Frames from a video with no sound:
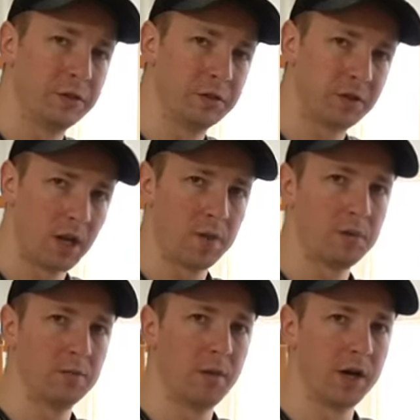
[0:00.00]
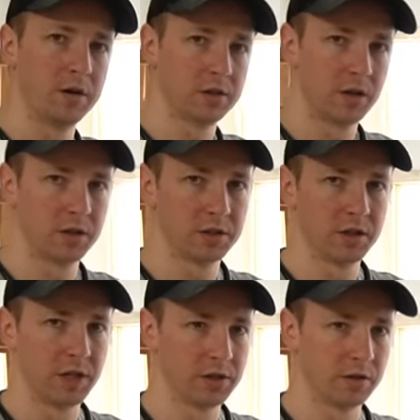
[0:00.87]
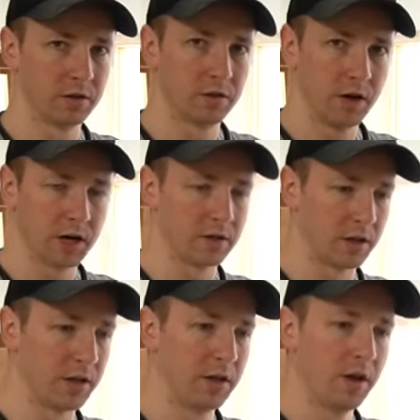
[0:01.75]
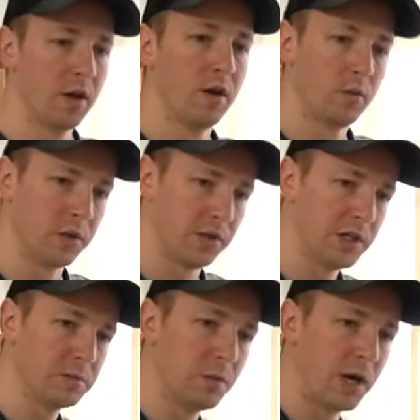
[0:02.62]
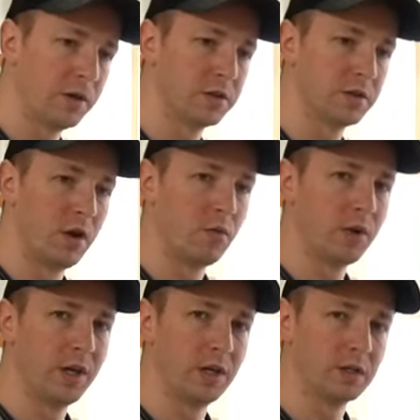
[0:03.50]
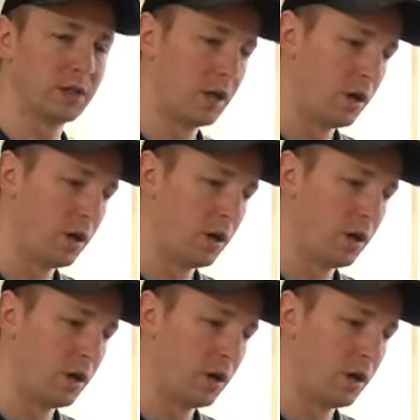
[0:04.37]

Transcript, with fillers: you set up your miter saw station correctly. With these miter saw wings,